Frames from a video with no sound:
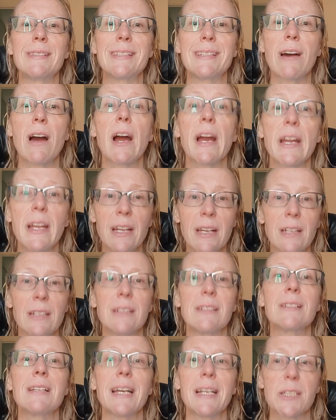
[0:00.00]
dying
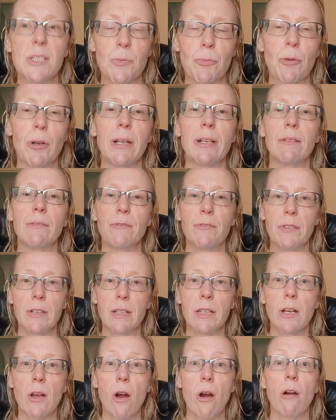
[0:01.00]
and desperate and
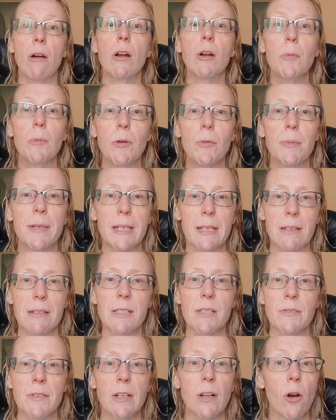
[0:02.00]
feeling horrible
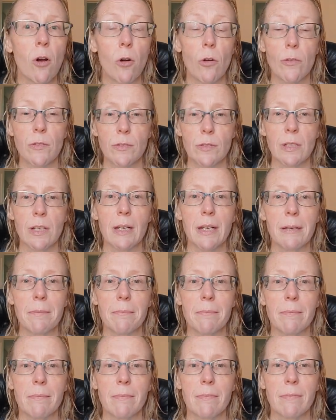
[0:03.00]
because of it all the
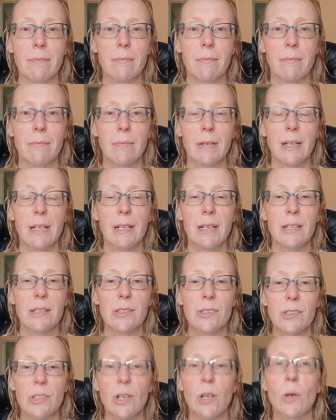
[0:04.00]
time.
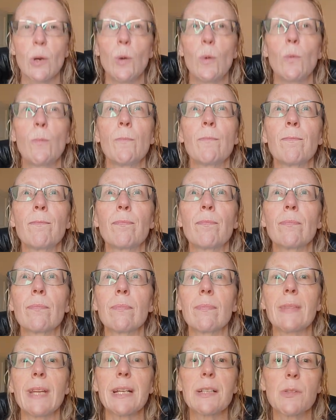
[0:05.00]
So
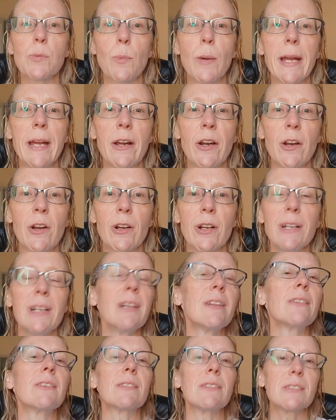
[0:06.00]
that's where
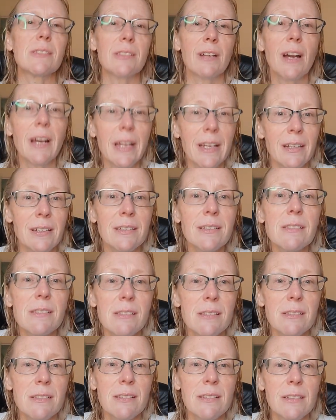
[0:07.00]
the
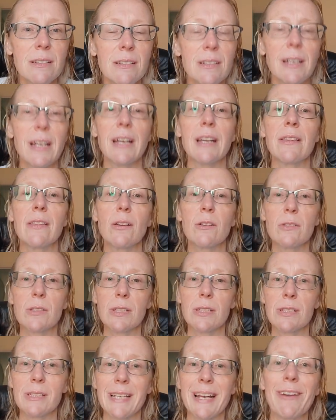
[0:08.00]
science and
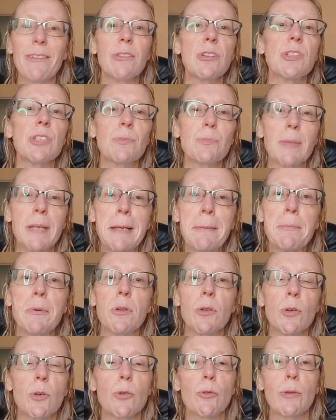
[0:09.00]
those intelligent
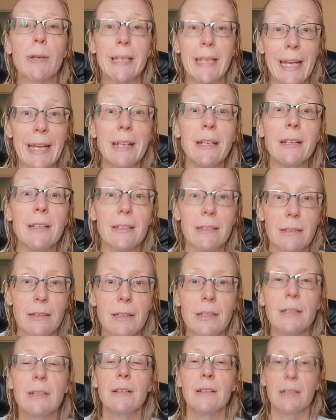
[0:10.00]
people who created,
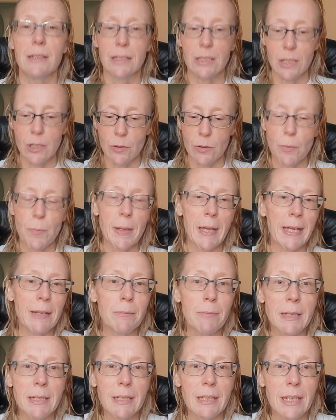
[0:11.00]
the
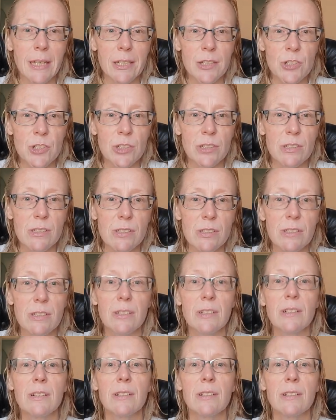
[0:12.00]
pain medications,